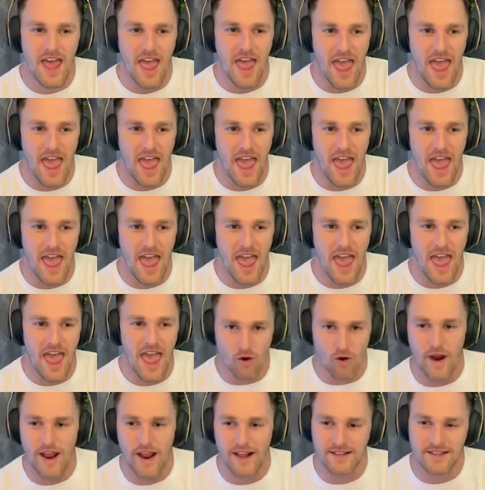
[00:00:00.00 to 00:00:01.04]
And I
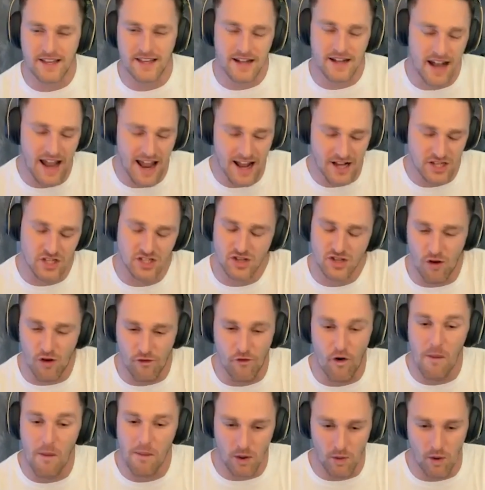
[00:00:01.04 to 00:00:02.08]
saw racing. I actually saw
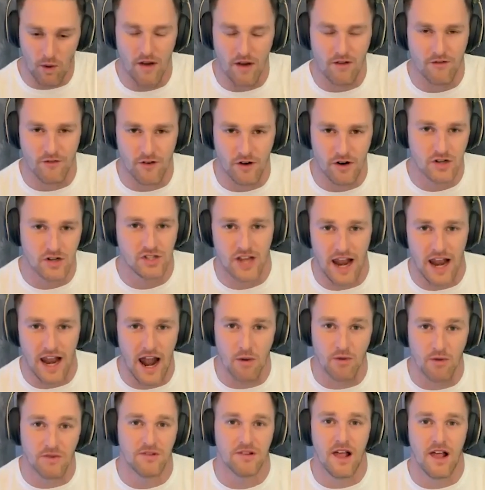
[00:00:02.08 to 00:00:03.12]
Formula One first. And
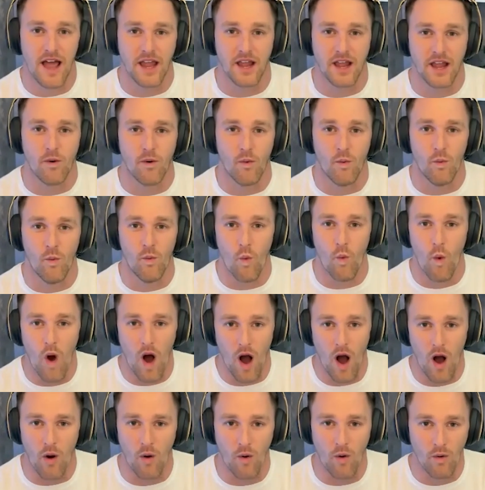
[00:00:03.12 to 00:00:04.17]
I was like,
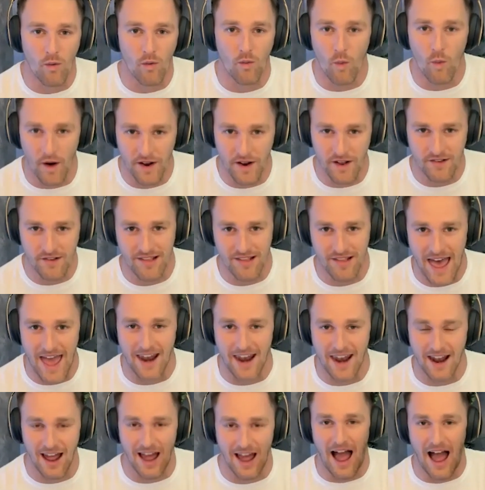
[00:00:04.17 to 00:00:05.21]
whoa, what is
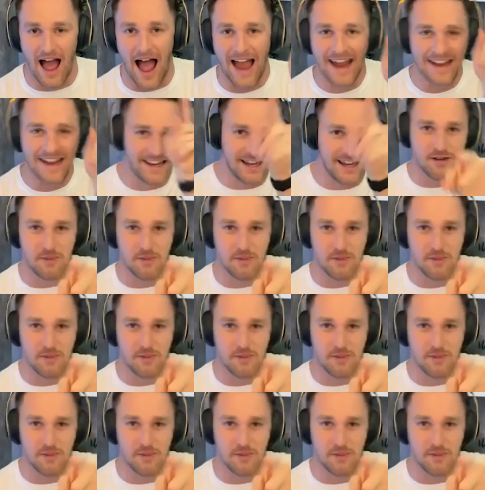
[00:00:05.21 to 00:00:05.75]
that? I need to be